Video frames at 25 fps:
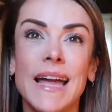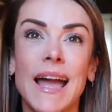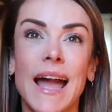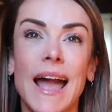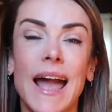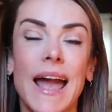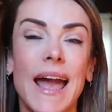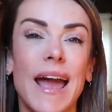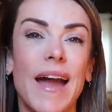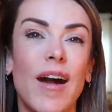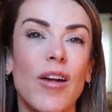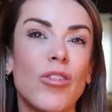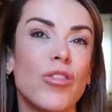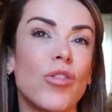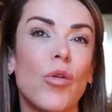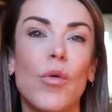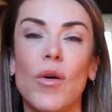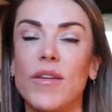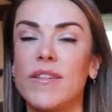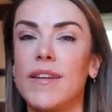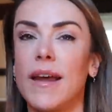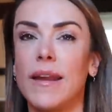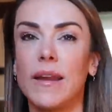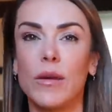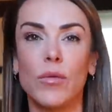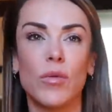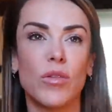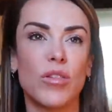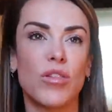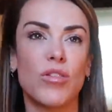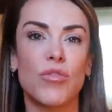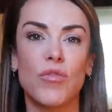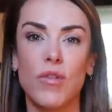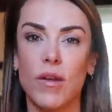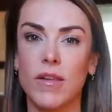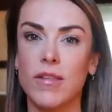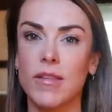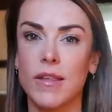I don't want anyone
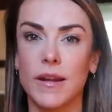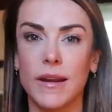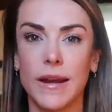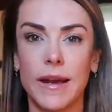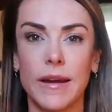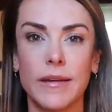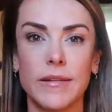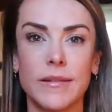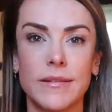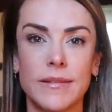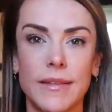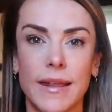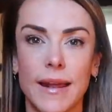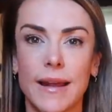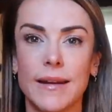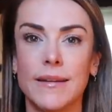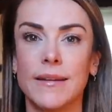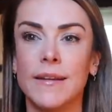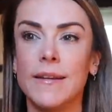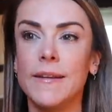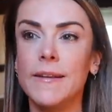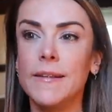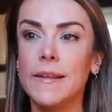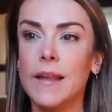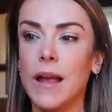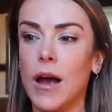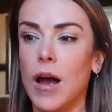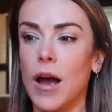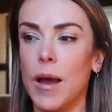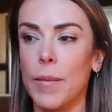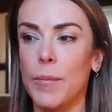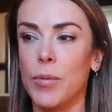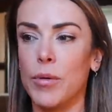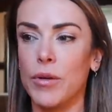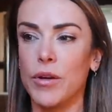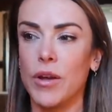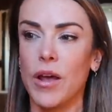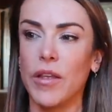stressing out that
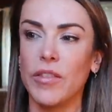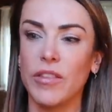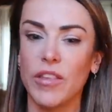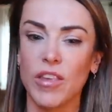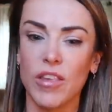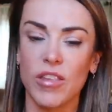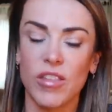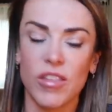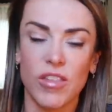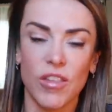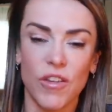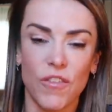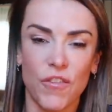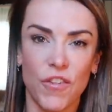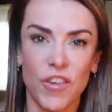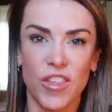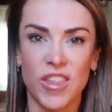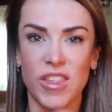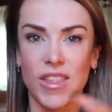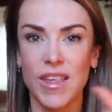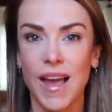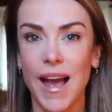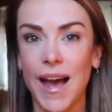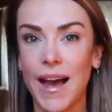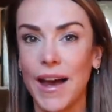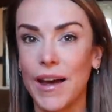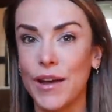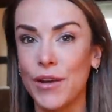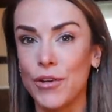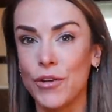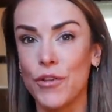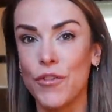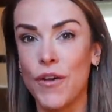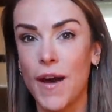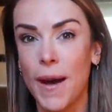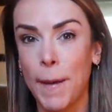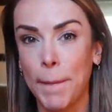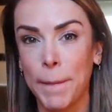I'm putting on this facade
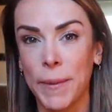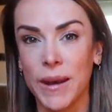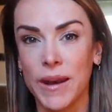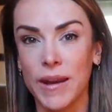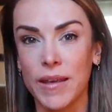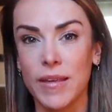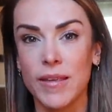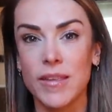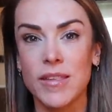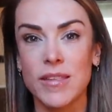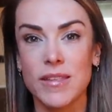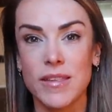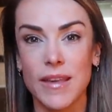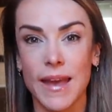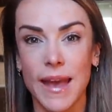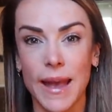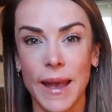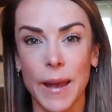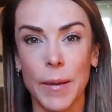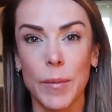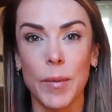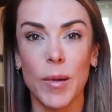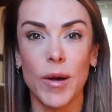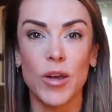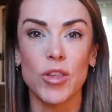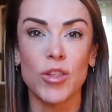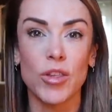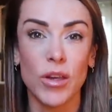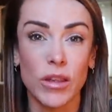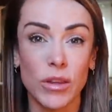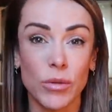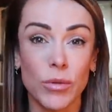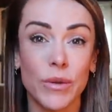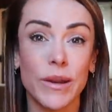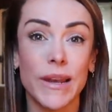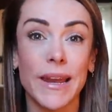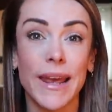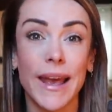of happiness. I
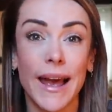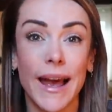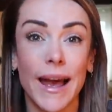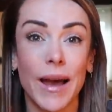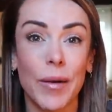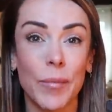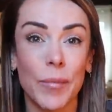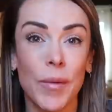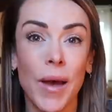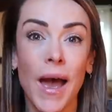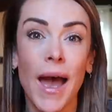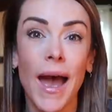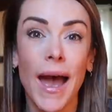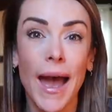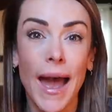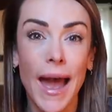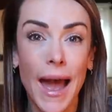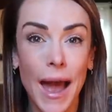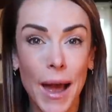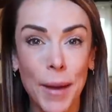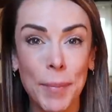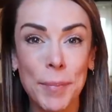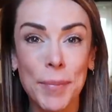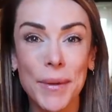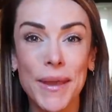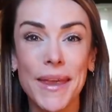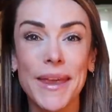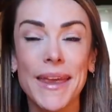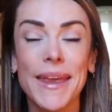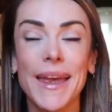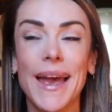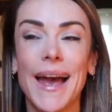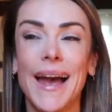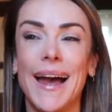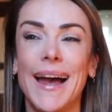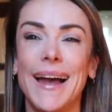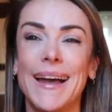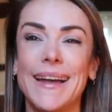genuinely am
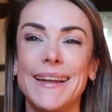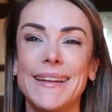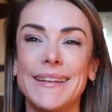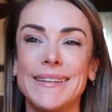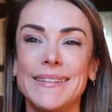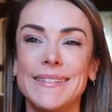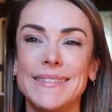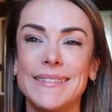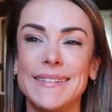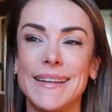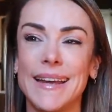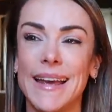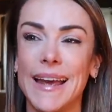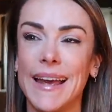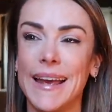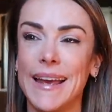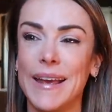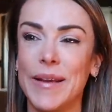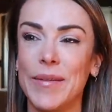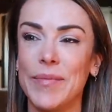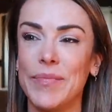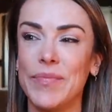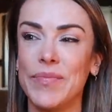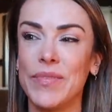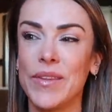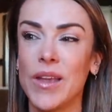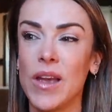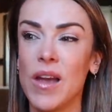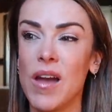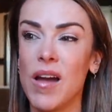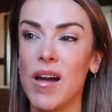happy, and